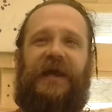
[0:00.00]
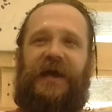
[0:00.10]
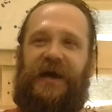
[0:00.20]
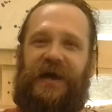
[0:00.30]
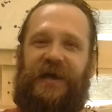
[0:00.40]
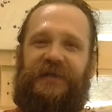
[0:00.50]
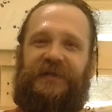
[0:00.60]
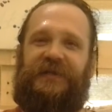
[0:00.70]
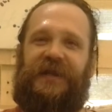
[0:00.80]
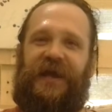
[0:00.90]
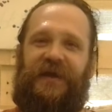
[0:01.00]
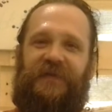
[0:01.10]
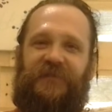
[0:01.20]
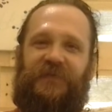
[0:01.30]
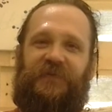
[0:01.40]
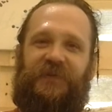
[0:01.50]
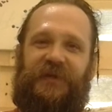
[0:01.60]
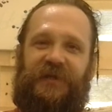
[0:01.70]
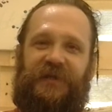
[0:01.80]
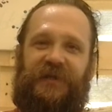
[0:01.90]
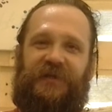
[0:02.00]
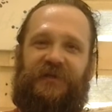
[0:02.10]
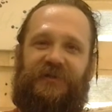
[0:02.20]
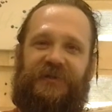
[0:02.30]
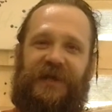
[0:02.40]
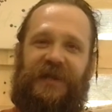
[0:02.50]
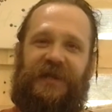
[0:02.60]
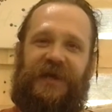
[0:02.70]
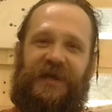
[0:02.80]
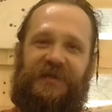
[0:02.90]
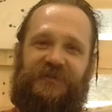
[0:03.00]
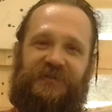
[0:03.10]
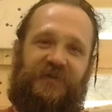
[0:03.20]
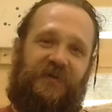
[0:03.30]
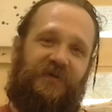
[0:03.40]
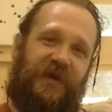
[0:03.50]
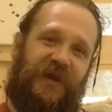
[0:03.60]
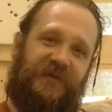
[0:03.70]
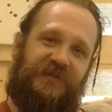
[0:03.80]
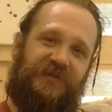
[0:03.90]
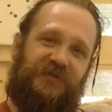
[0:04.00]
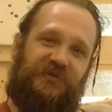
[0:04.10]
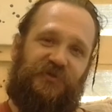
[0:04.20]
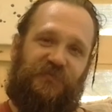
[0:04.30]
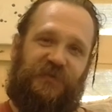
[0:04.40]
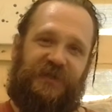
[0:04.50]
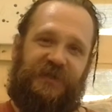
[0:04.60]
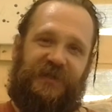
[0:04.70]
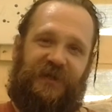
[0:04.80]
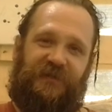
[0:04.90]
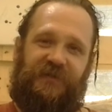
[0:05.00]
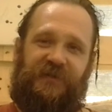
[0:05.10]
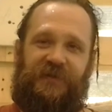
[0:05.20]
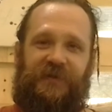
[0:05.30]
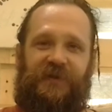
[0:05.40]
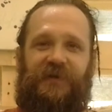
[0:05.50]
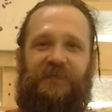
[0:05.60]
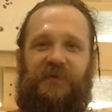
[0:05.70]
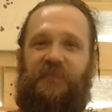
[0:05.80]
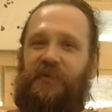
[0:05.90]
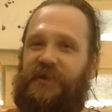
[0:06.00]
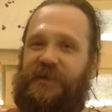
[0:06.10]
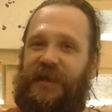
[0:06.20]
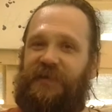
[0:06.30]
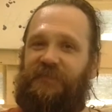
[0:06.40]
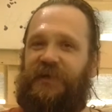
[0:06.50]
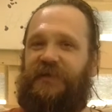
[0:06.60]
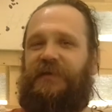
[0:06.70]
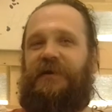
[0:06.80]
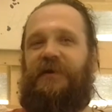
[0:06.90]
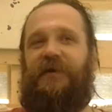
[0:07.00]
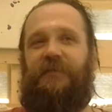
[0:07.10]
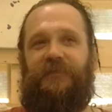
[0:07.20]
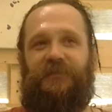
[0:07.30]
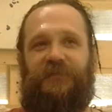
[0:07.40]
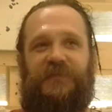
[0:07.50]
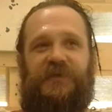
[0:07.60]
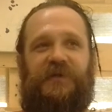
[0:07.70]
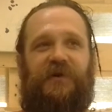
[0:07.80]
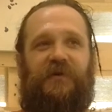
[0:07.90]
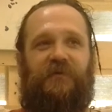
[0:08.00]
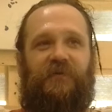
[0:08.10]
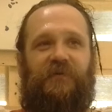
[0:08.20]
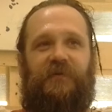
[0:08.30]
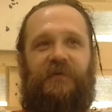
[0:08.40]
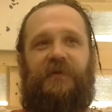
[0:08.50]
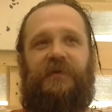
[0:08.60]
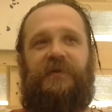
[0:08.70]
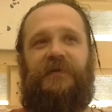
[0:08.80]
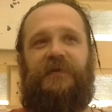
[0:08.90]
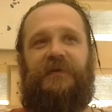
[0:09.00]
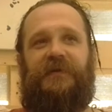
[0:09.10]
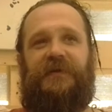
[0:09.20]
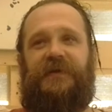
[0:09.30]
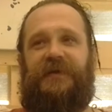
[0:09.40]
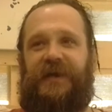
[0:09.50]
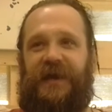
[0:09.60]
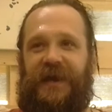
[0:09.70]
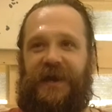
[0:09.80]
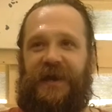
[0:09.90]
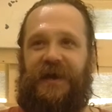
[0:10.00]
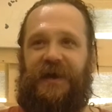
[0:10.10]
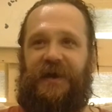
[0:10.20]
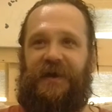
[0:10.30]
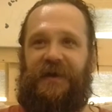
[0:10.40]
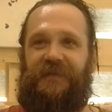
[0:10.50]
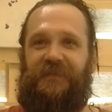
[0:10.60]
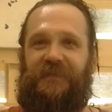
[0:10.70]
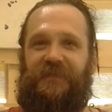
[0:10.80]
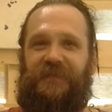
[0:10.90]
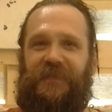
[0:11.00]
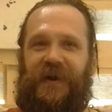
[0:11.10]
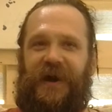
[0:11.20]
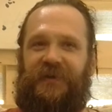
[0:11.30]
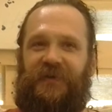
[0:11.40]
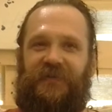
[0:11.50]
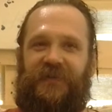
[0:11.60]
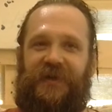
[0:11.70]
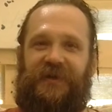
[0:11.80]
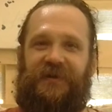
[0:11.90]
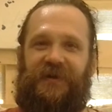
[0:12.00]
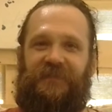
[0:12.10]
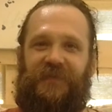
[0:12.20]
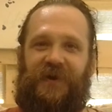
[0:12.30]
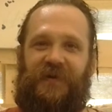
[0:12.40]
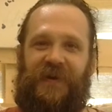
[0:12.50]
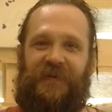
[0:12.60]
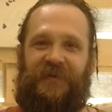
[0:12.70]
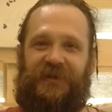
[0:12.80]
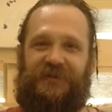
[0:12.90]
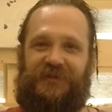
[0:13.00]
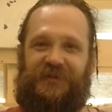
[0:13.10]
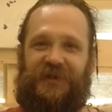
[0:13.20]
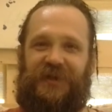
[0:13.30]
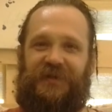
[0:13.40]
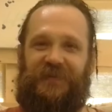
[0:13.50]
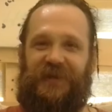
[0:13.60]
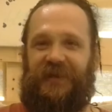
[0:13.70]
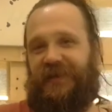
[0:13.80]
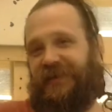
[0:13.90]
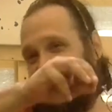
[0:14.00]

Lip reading: yeah, I never really looked at it as, oh yeah, this is super detailed, but boy can it be. So yeah, I don't think all my pictures are going to be,